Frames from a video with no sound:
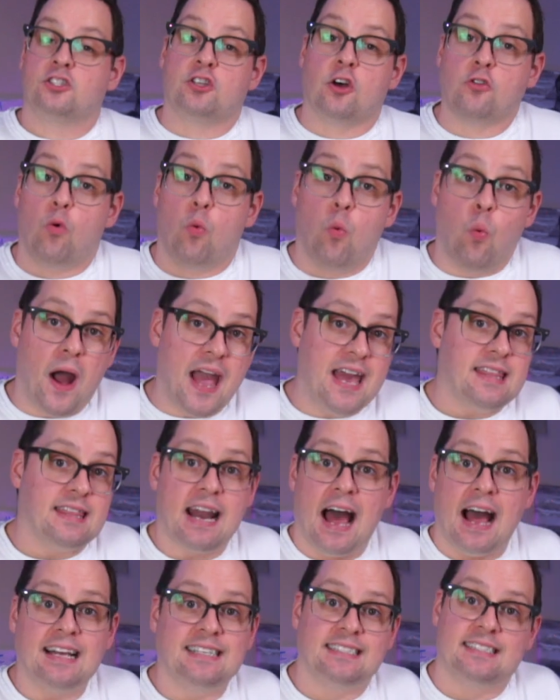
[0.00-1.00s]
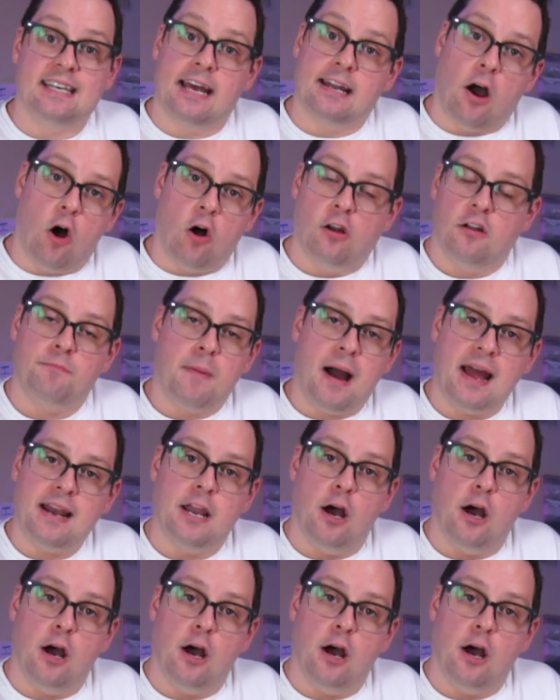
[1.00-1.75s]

So the way that I set all of my